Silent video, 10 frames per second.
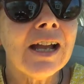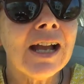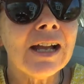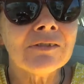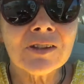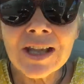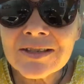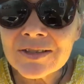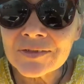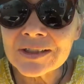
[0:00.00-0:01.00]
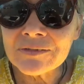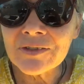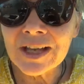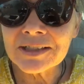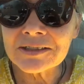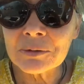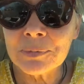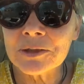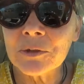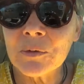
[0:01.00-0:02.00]
have less of an effect
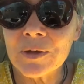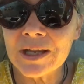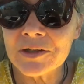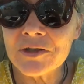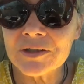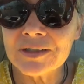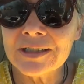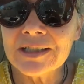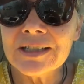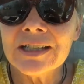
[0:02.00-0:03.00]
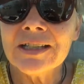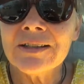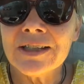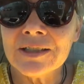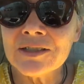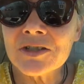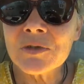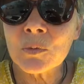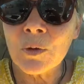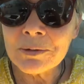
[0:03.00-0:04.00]
upon creation than
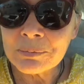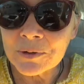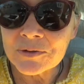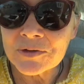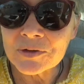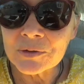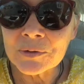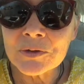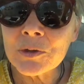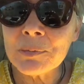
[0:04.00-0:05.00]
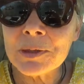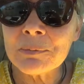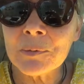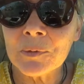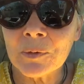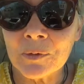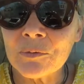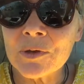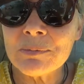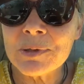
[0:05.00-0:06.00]
just one person or two people or
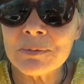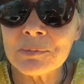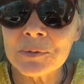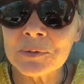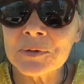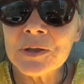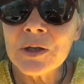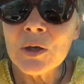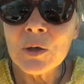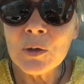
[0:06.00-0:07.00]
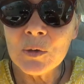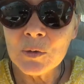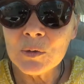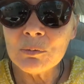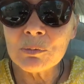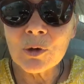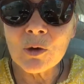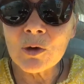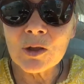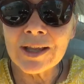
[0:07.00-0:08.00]
three people who
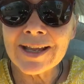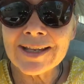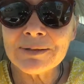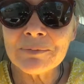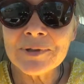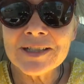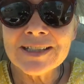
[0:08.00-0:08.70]
proclaim